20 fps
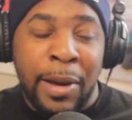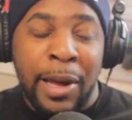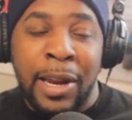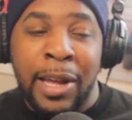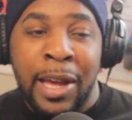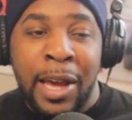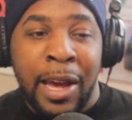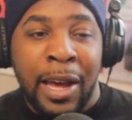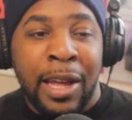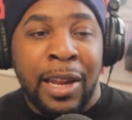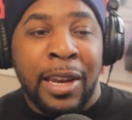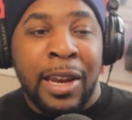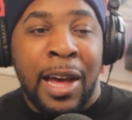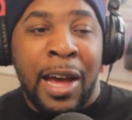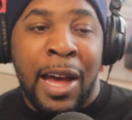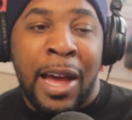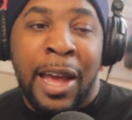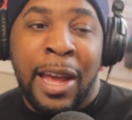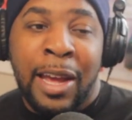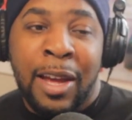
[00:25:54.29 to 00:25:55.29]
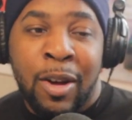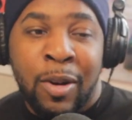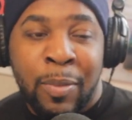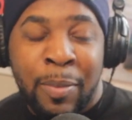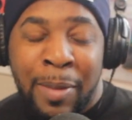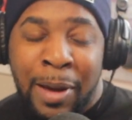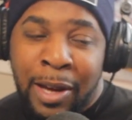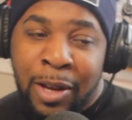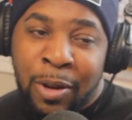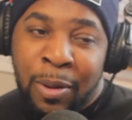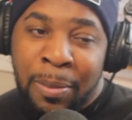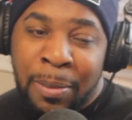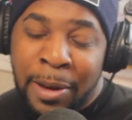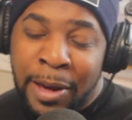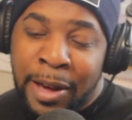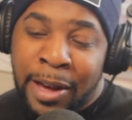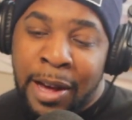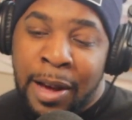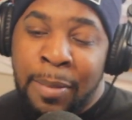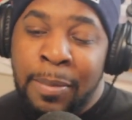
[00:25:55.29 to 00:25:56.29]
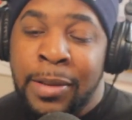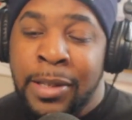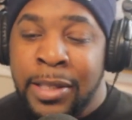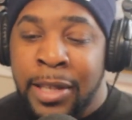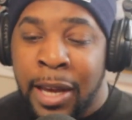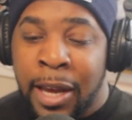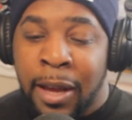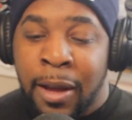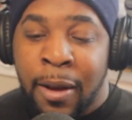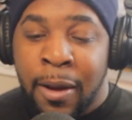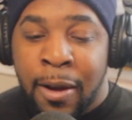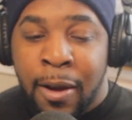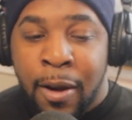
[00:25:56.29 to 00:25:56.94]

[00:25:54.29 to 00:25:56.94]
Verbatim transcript: I ain't gonna make you pick. I'm gonna say,